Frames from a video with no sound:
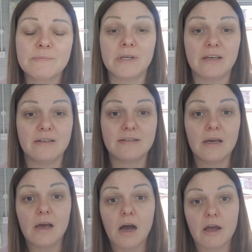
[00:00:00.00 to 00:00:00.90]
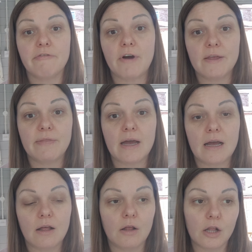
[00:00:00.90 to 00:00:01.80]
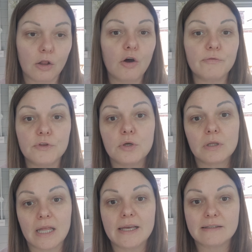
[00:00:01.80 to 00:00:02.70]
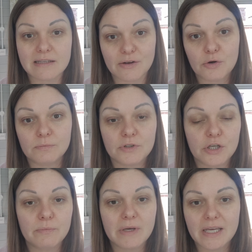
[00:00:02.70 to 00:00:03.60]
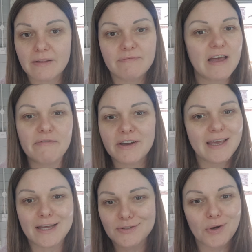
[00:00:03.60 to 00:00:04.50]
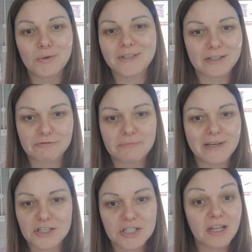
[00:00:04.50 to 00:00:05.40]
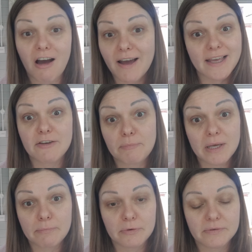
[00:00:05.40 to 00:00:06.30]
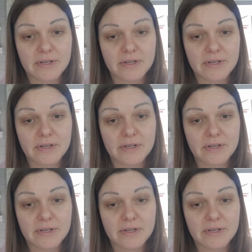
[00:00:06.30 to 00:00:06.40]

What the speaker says: because I find that a lot of new clients that come to me never get told the information that I give people.